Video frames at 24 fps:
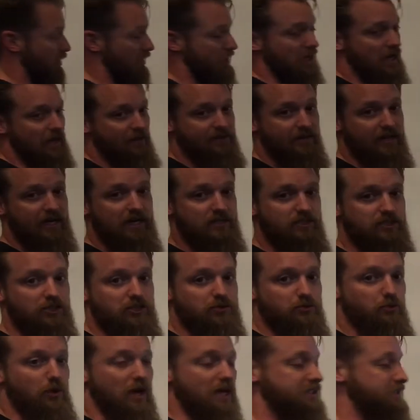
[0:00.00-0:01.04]
workout that I
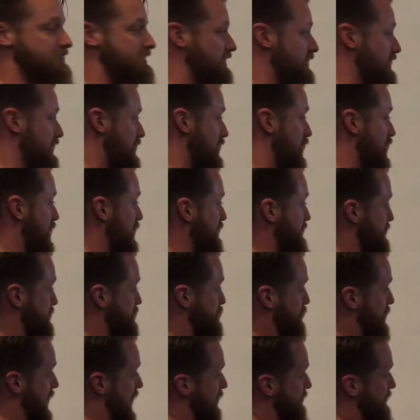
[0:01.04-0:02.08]
just rested in, or on
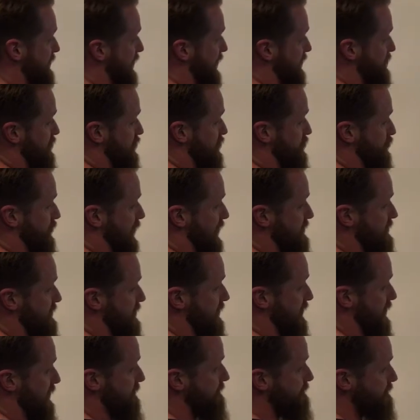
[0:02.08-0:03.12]
this round that I just
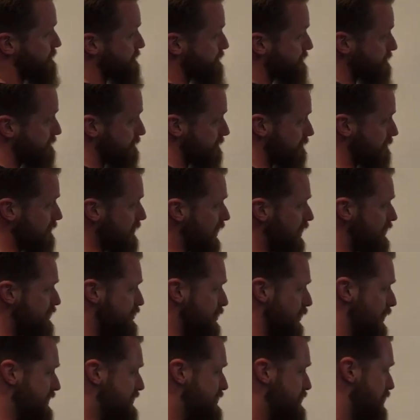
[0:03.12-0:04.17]
rested in.
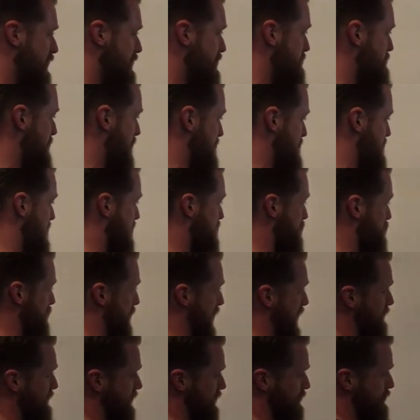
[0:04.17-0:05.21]
So I started my next
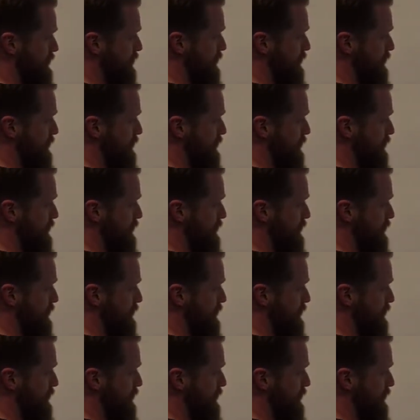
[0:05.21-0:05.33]
round at